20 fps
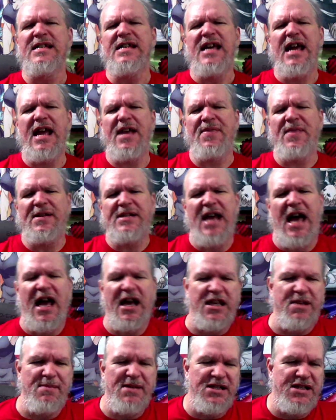in the
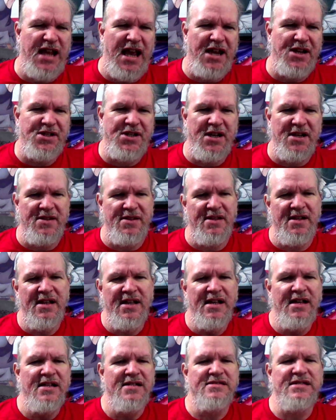documentation
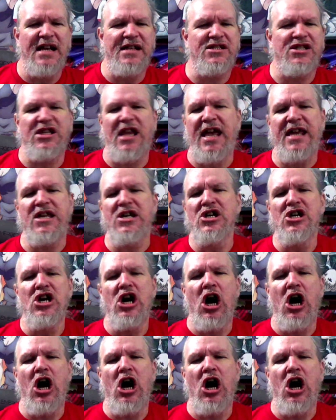that's like,